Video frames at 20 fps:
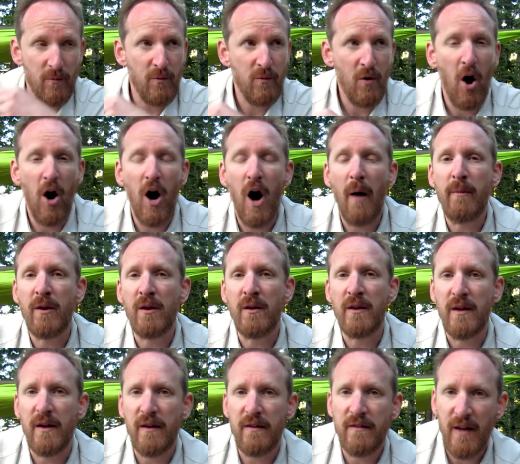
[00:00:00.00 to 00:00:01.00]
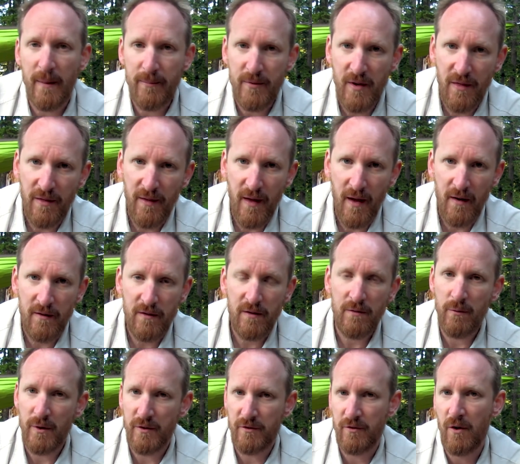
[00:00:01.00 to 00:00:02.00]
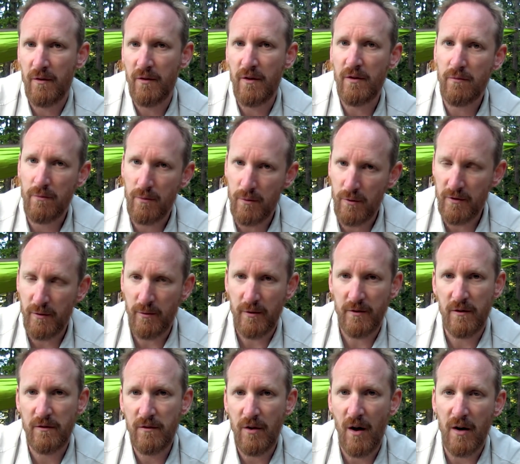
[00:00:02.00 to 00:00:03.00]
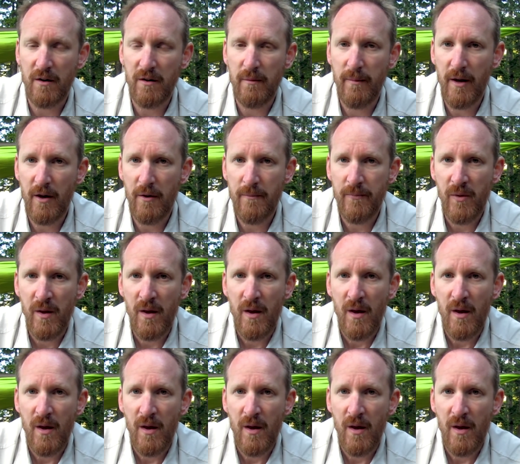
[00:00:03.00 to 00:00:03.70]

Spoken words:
commonly accepted things, which are these rules that we just talked about.